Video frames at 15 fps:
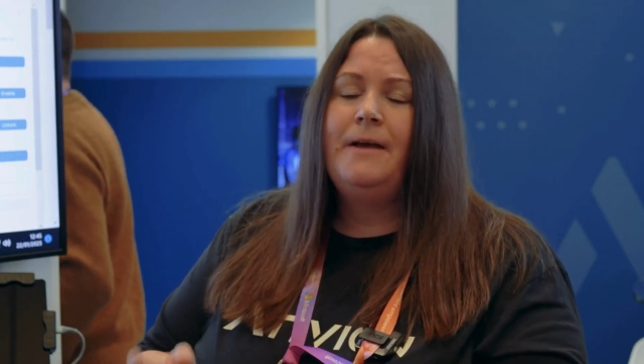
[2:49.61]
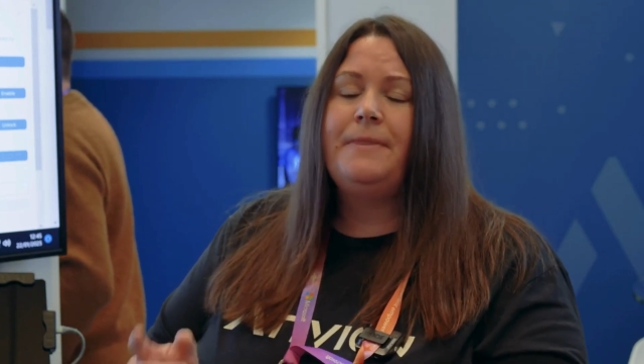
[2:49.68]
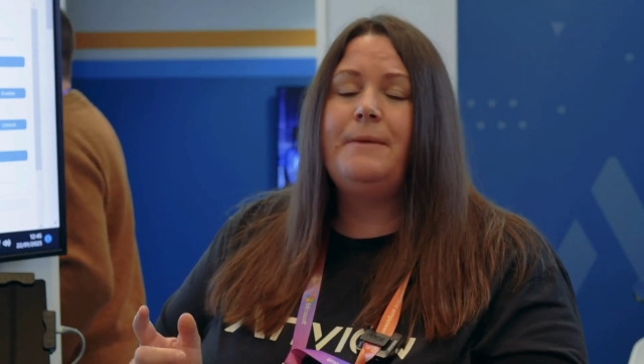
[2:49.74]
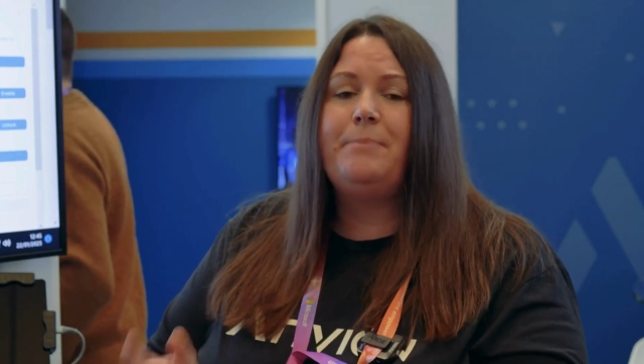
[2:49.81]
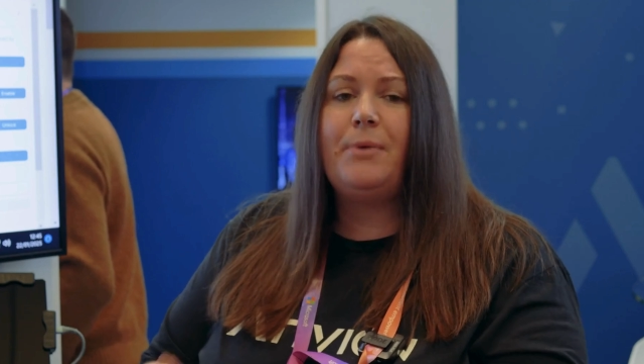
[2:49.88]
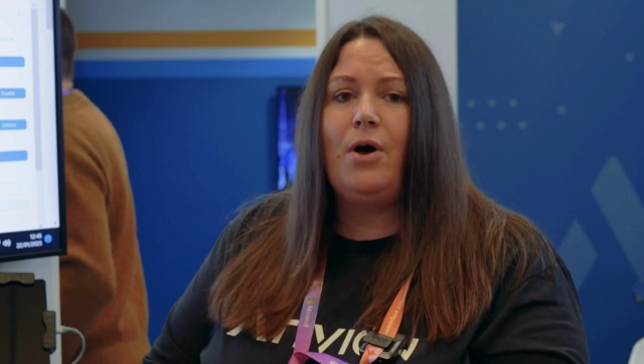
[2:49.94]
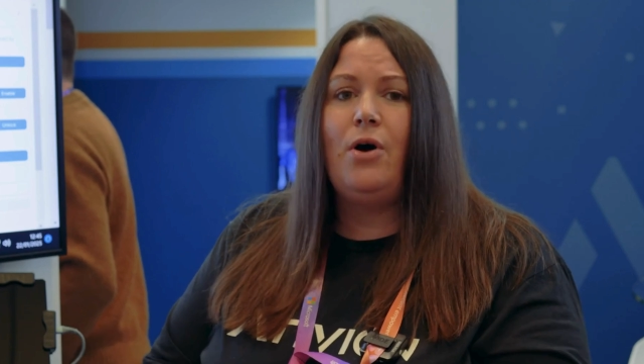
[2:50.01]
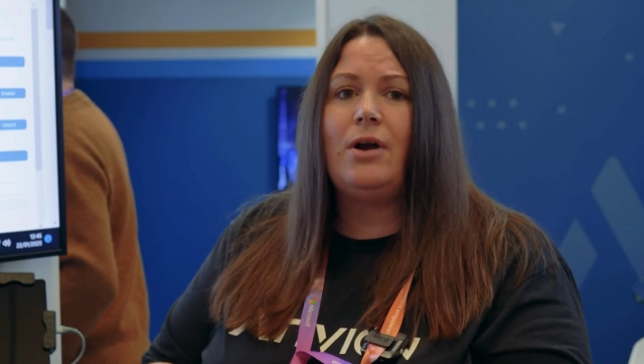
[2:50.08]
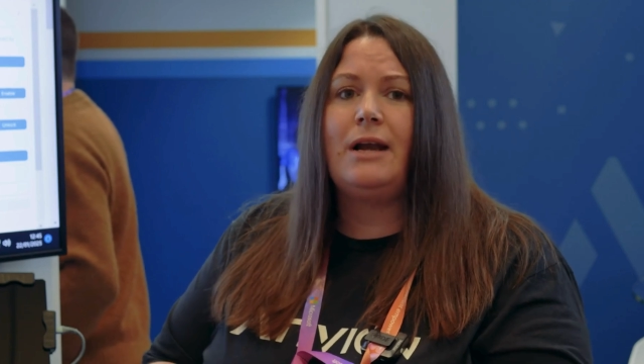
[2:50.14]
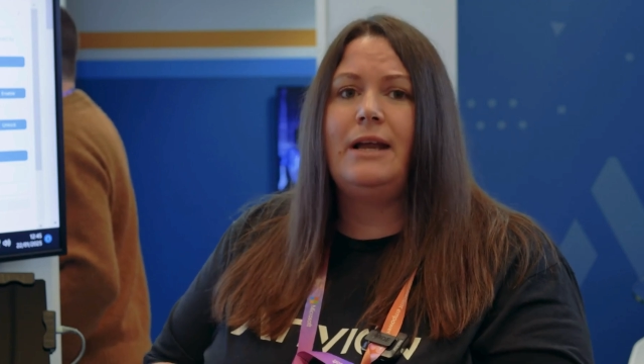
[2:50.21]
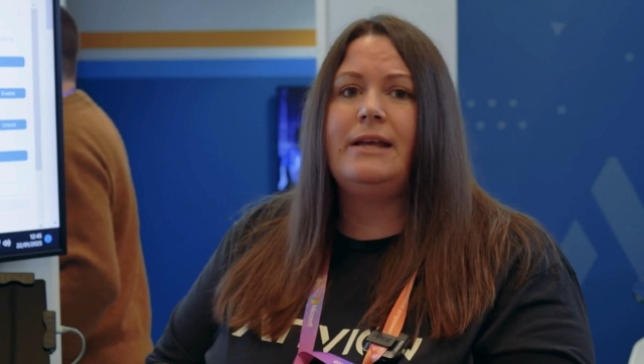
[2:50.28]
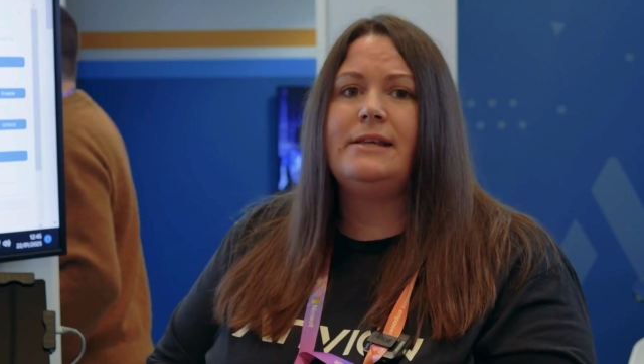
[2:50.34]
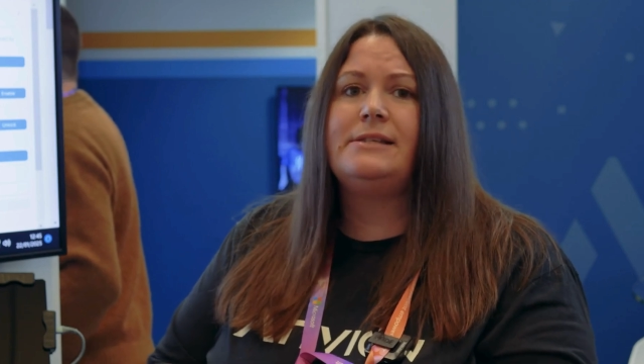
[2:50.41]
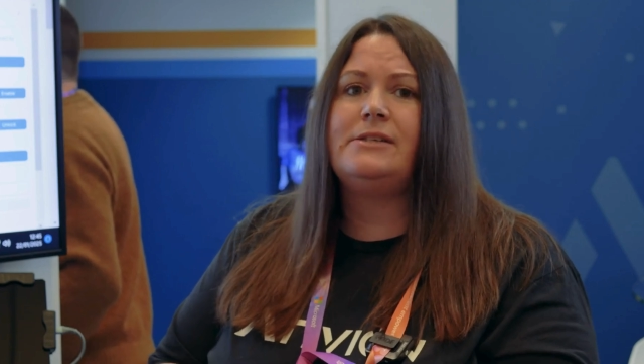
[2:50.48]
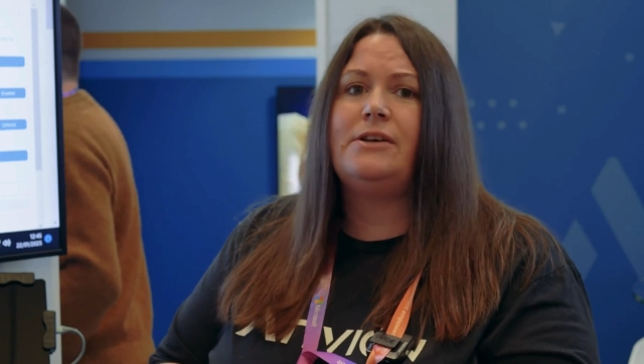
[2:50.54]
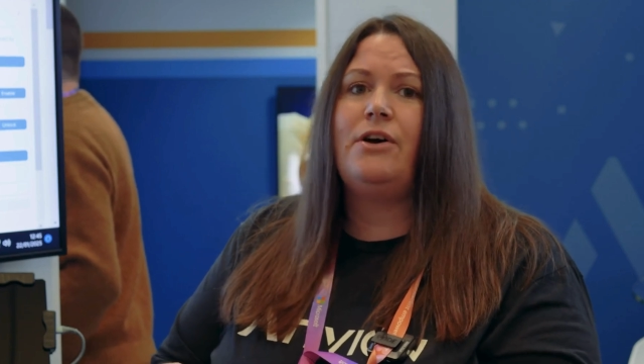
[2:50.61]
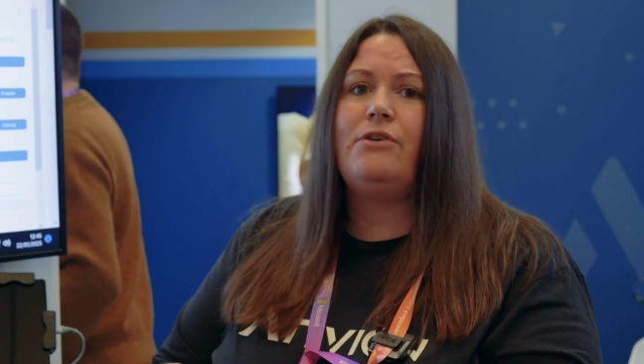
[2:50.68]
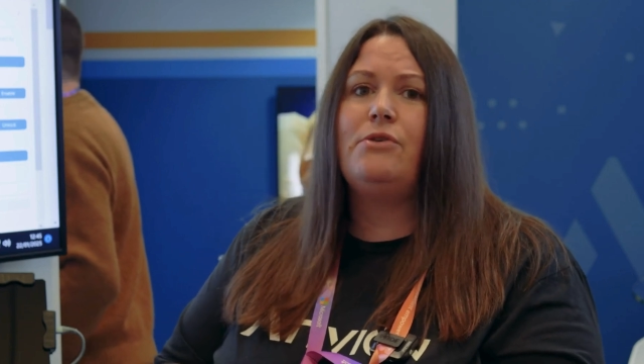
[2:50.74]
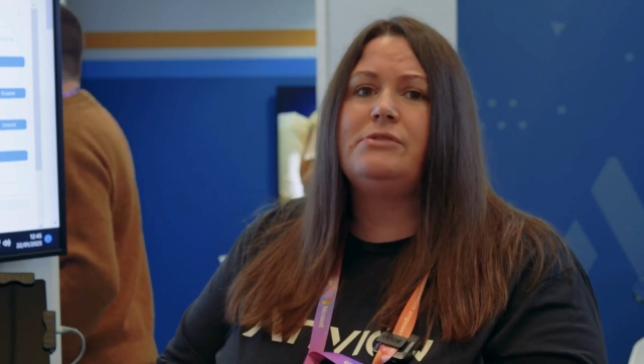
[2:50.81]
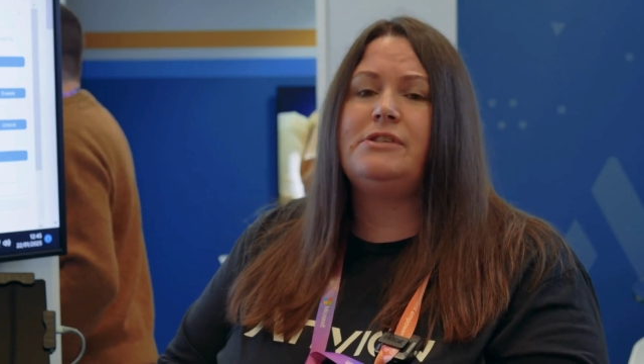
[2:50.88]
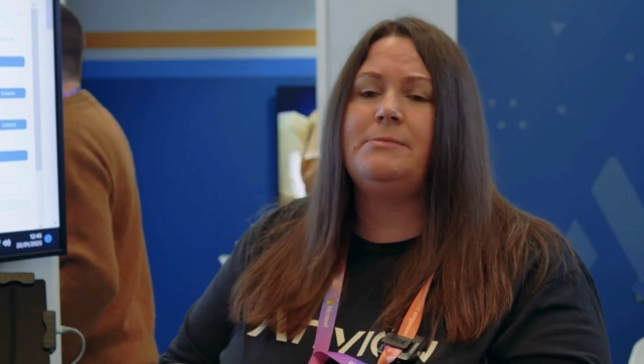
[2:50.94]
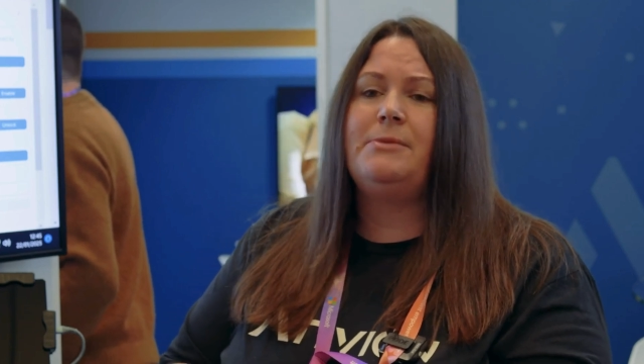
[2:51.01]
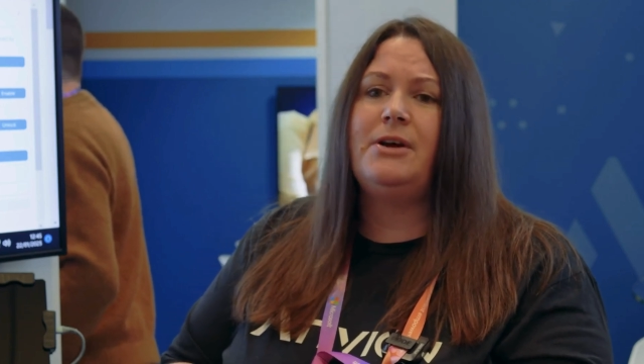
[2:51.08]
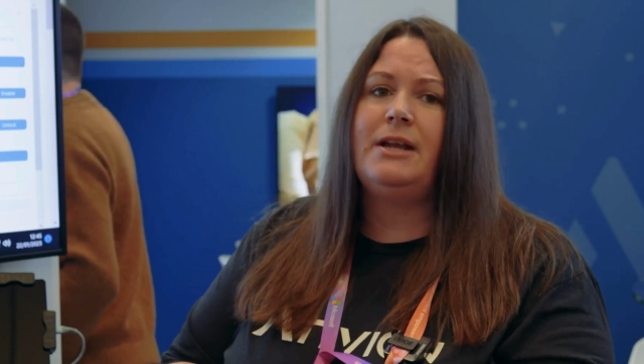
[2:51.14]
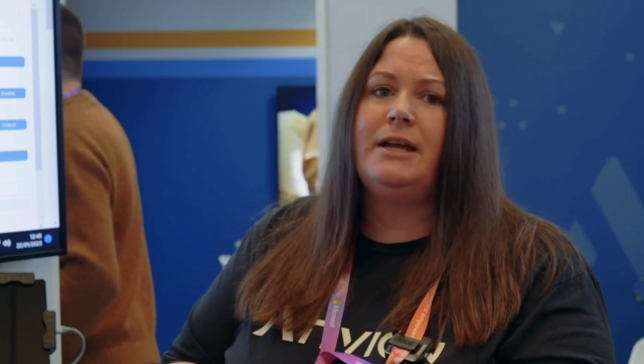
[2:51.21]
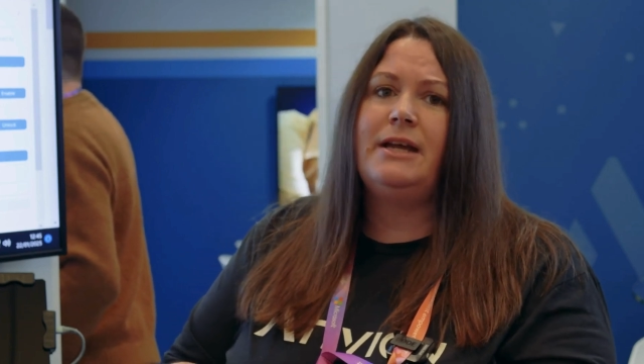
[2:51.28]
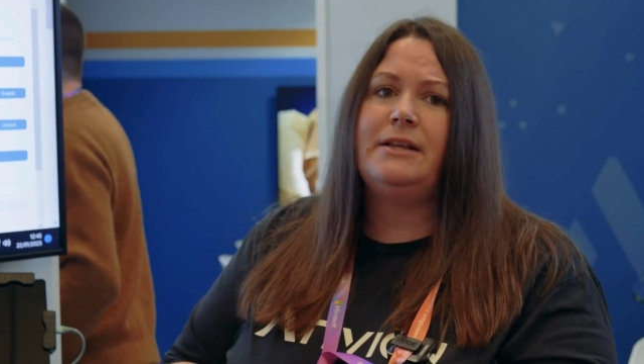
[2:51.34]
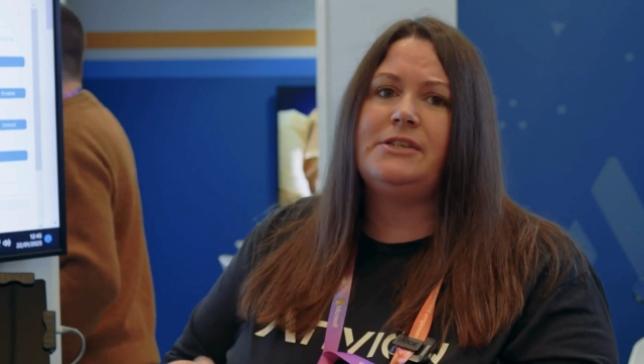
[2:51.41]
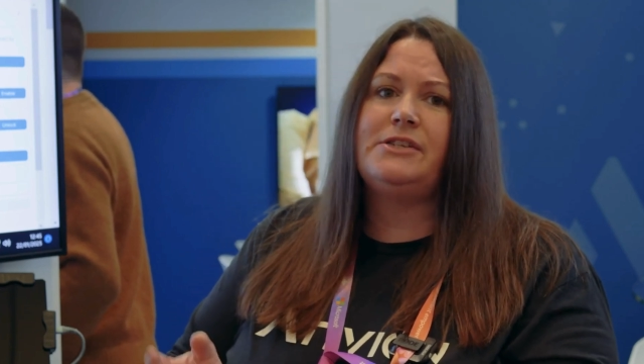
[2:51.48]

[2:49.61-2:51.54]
The block lists are ultimately